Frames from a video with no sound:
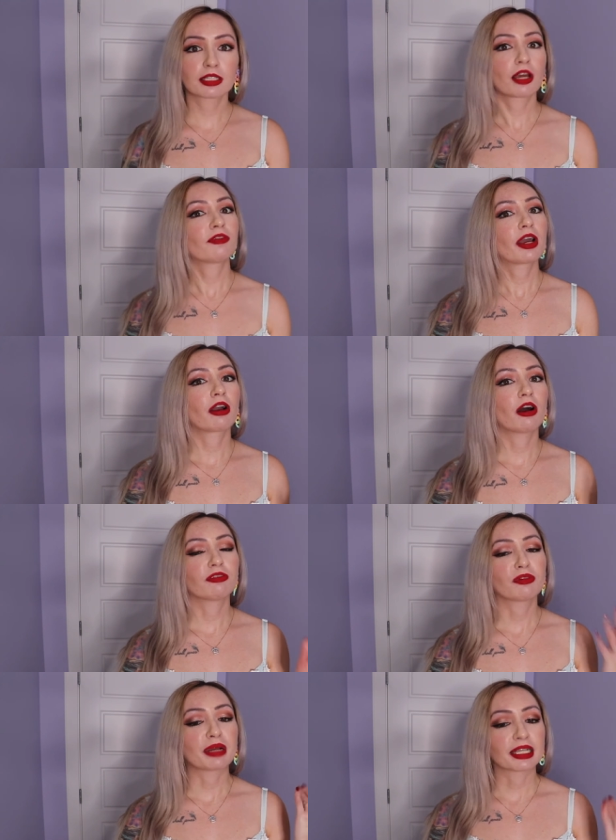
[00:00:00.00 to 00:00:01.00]
stuff I
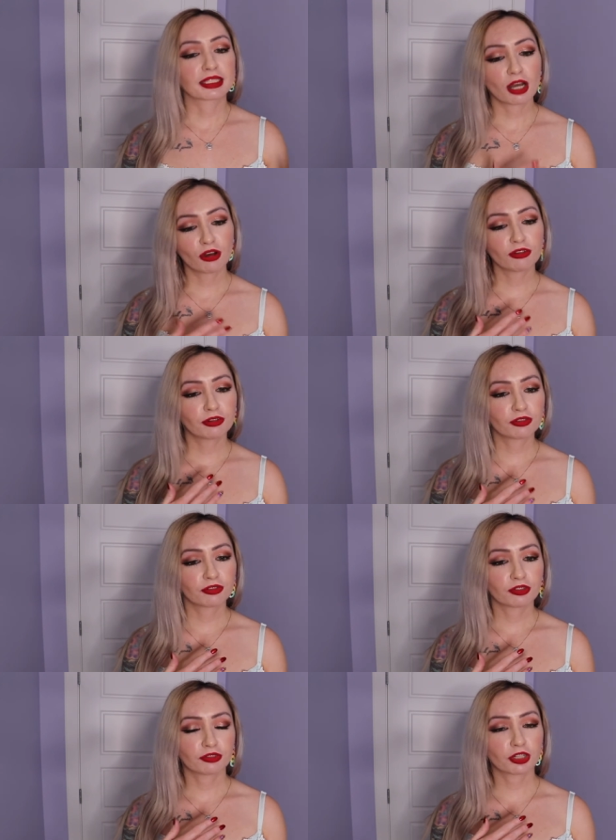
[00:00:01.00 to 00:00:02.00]
got for
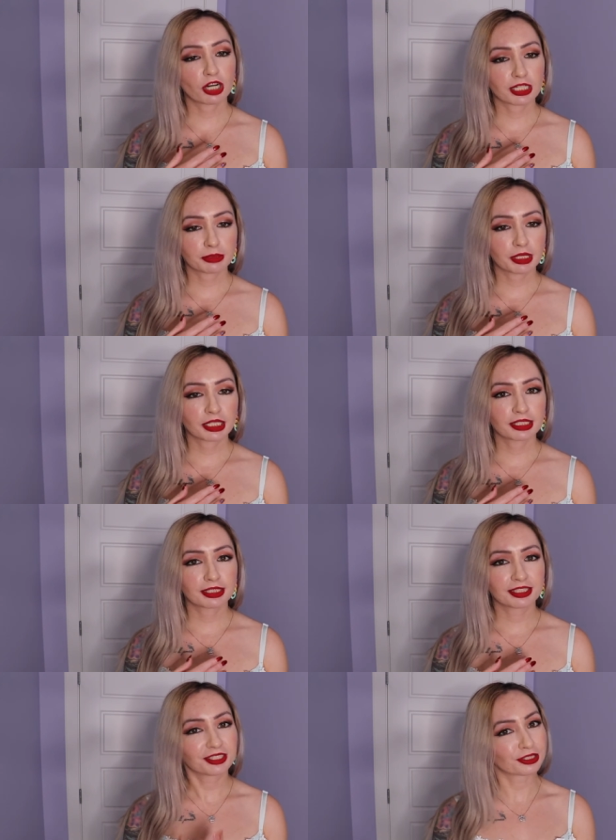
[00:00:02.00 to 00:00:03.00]
myself for
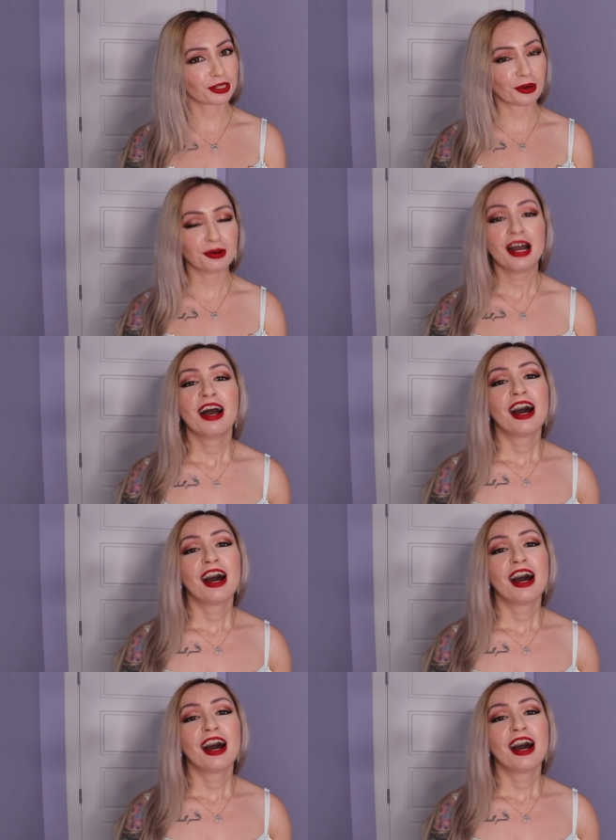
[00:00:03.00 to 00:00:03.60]
Christmas. So